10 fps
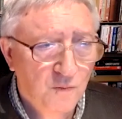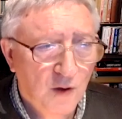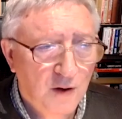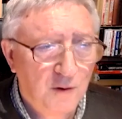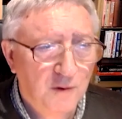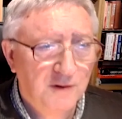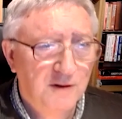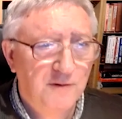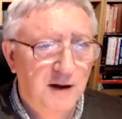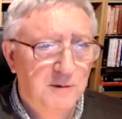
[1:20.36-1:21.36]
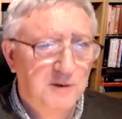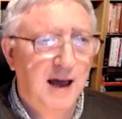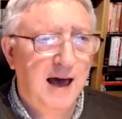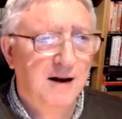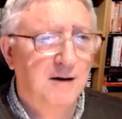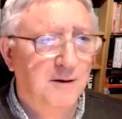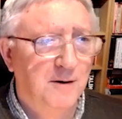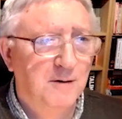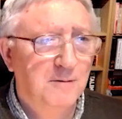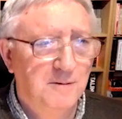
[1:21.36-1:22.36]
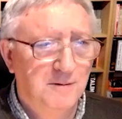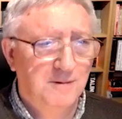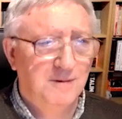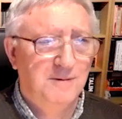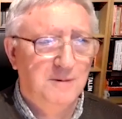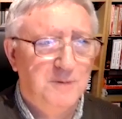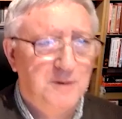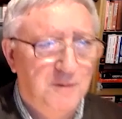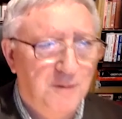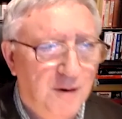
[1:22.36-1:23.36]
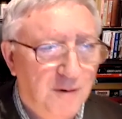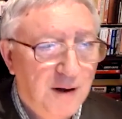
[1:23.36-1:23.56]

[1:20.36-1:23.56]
You know, the, the famous carol, you know, which you know.